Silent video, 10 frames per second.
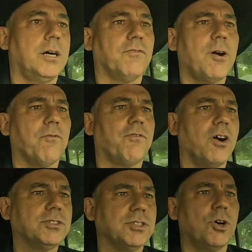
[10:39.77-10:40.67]

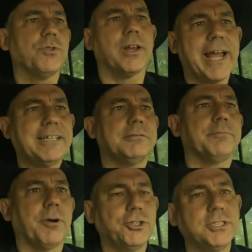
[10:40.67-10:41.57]
Far as I know, the land's
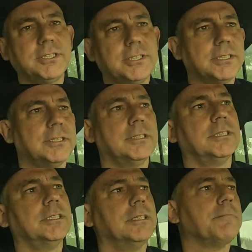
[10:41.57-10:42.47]
been purchased,
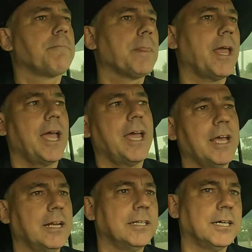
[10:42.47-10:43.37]

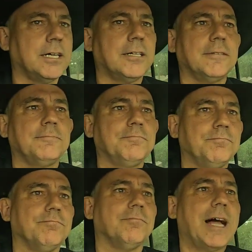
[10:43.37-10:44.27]
and
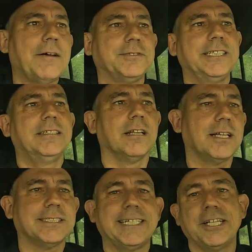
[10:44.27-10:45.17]
I've seen a
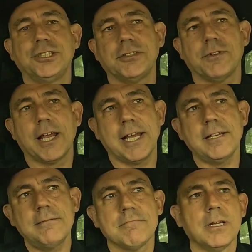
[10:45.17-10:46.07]
lot of sketches of the
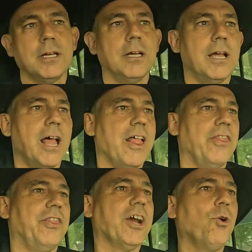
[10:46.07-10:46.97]
land.
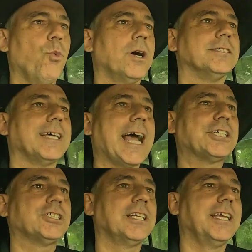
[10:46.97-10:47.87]
There was
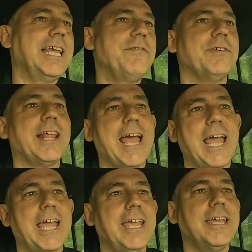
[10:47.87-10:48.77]
actually even
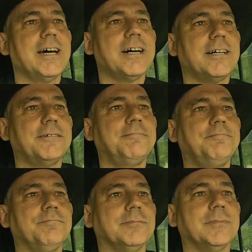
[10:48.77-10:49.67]
a
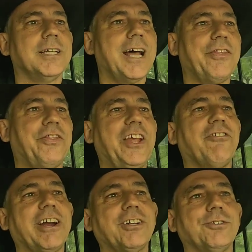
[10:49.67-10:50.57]

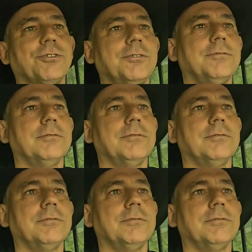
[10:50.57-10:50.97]
theoretical